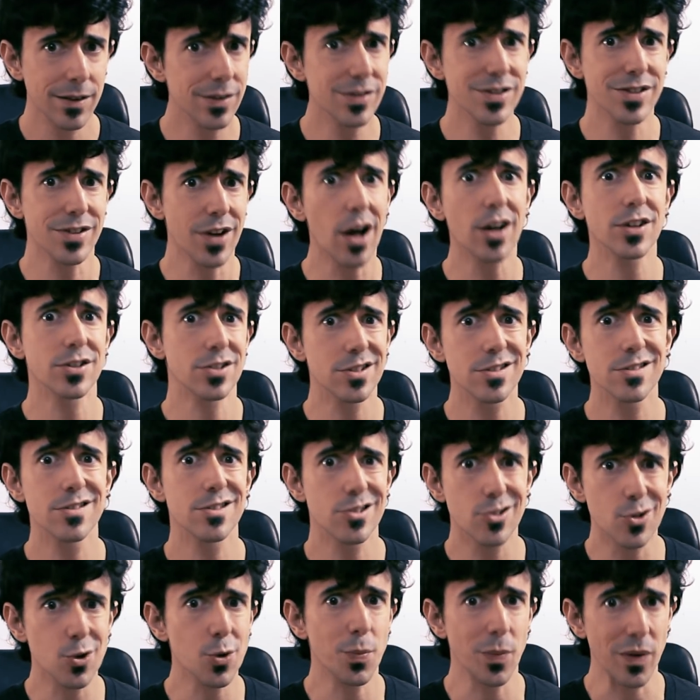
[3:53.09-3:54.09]
They're not
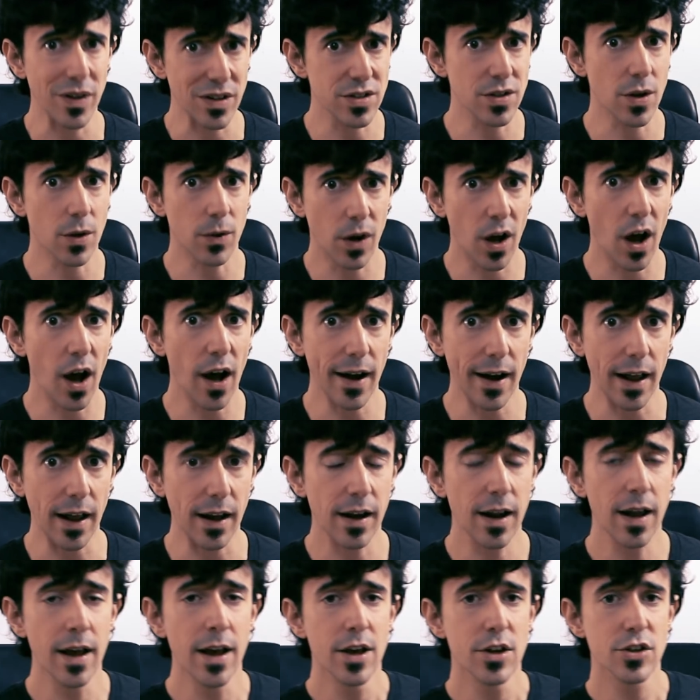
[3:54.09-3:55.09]
stupid, so cut it.